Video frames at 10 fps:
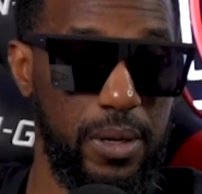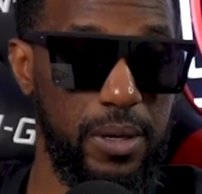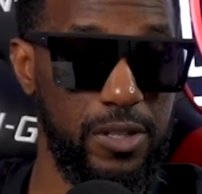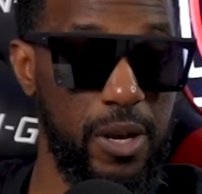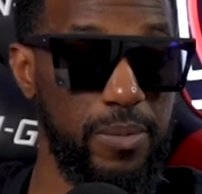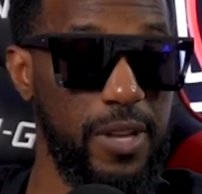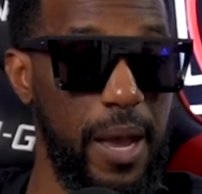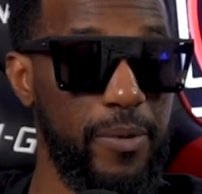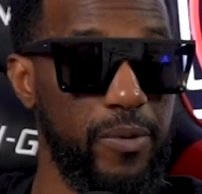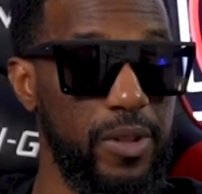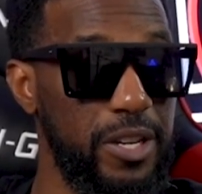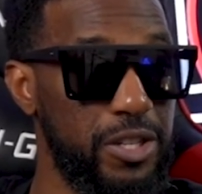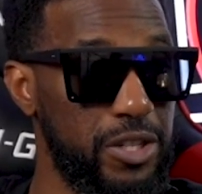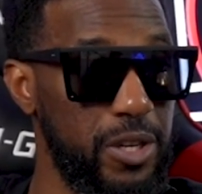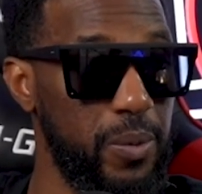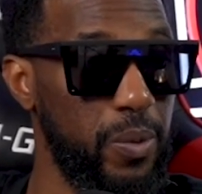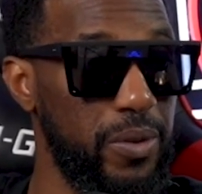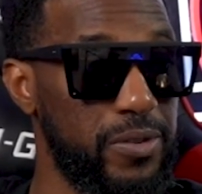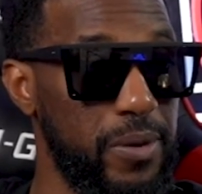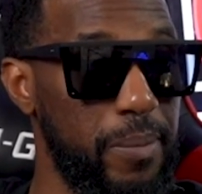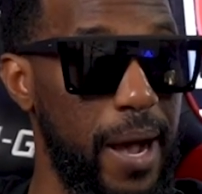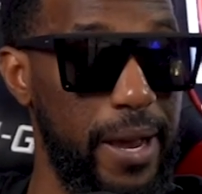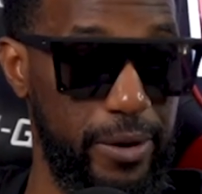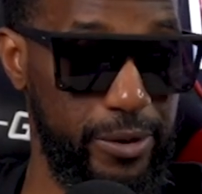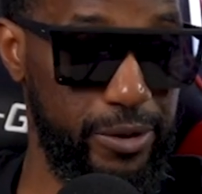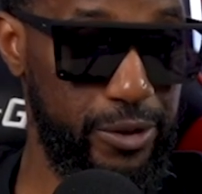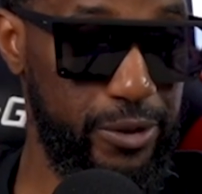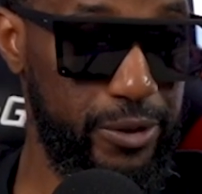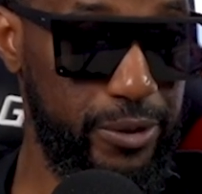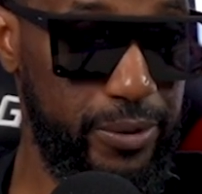some type of relationship with some minors.